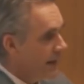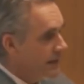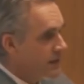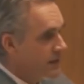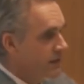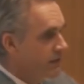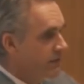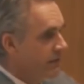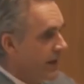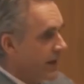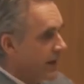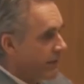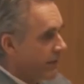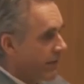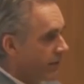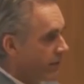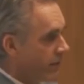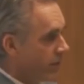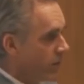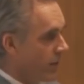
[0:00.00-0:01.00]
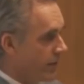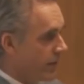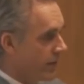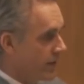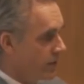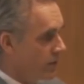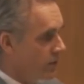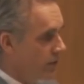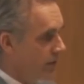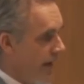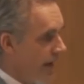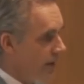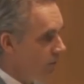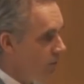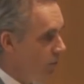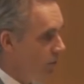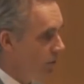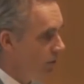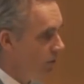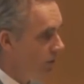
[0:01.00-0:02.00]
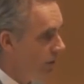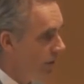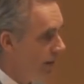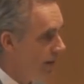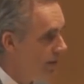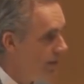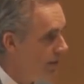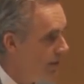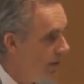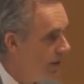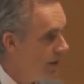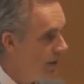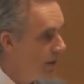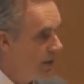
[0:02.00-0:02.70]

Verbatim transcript: it's the fate of everyone that you're networked with.